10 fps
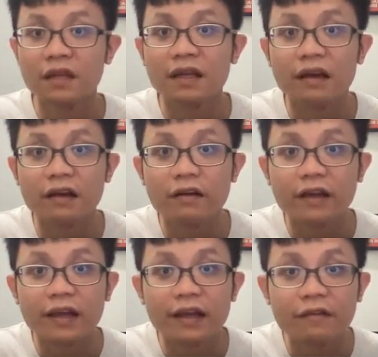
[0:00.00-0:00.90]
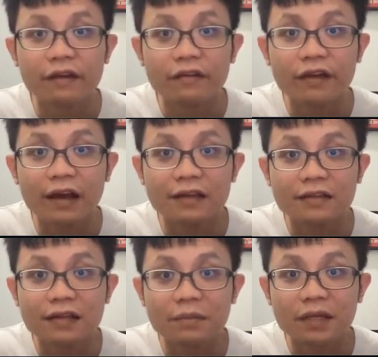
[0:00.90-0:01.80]
Yeah, okay, wait,
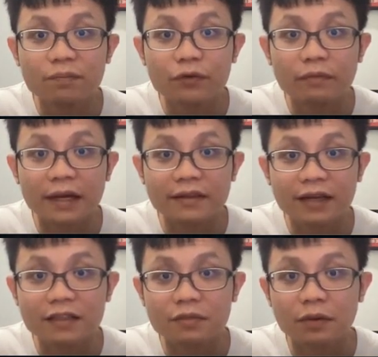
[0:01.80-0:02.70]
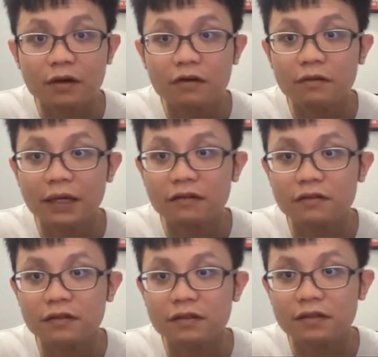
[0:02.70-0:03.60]
just let me put my text box. Oh my
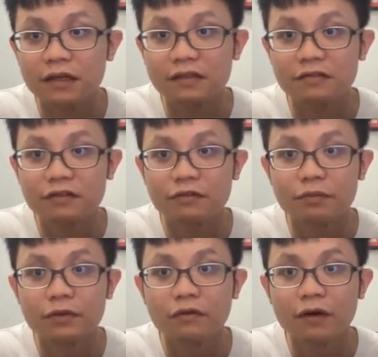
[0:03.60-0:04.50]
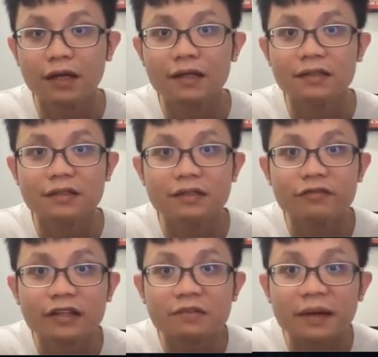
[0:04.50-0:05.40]
goodness, I just want to put, what is
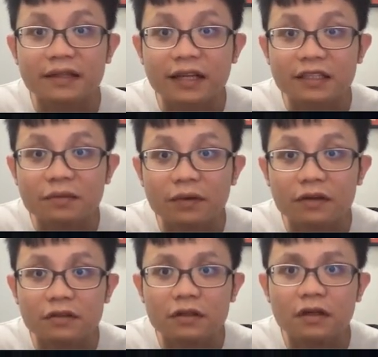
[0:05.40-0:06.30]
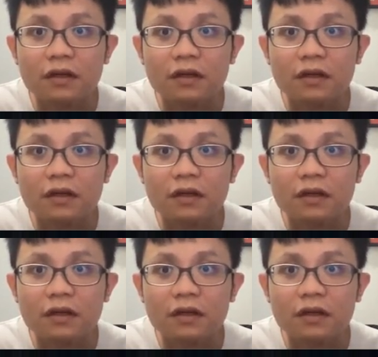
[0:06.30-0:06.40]
this? Where's my text box?